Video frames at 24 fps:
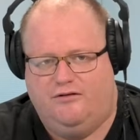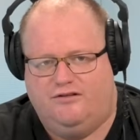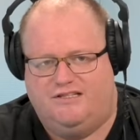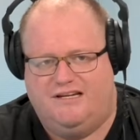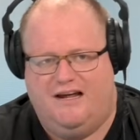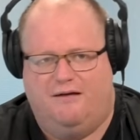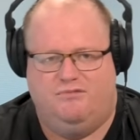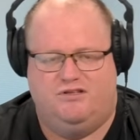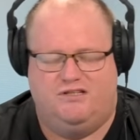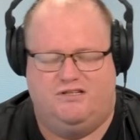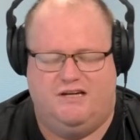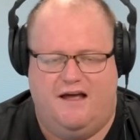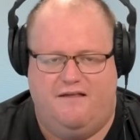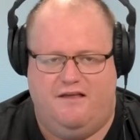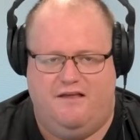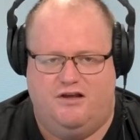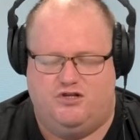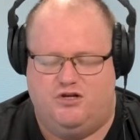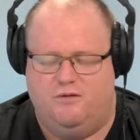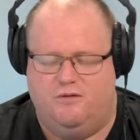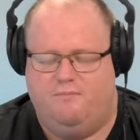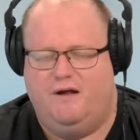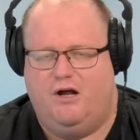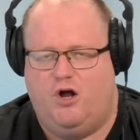Some say there
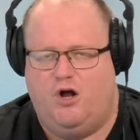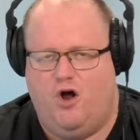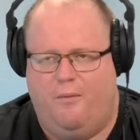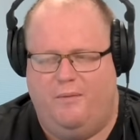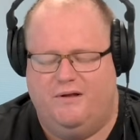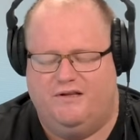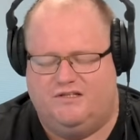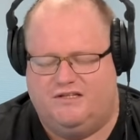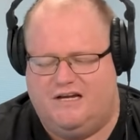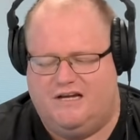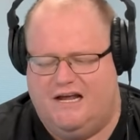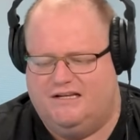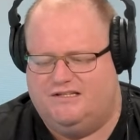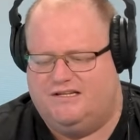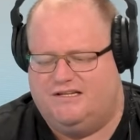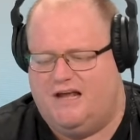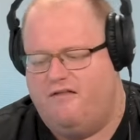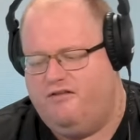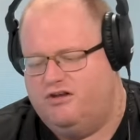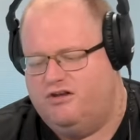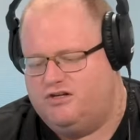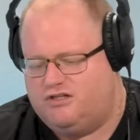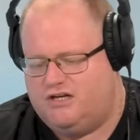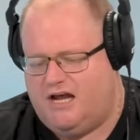should be common sense,
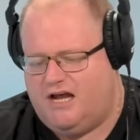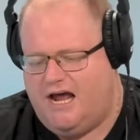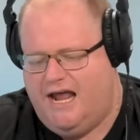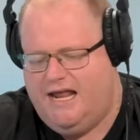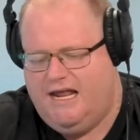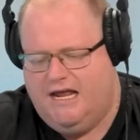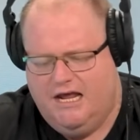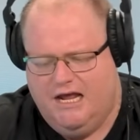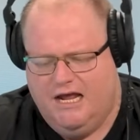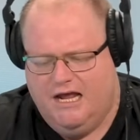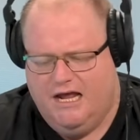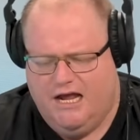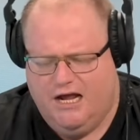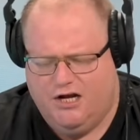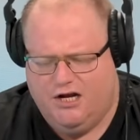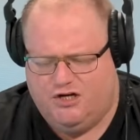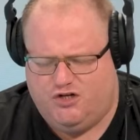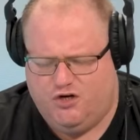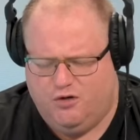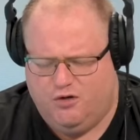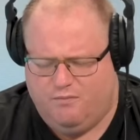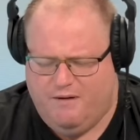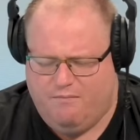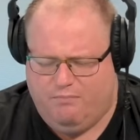others say it
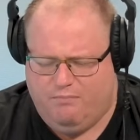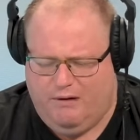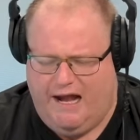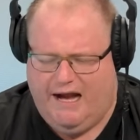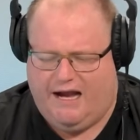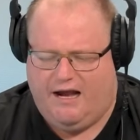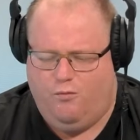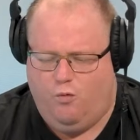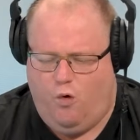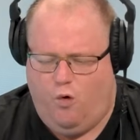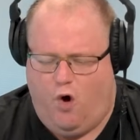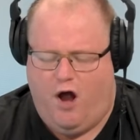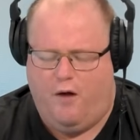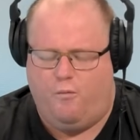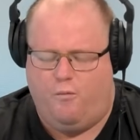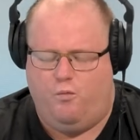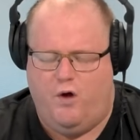should be black and white.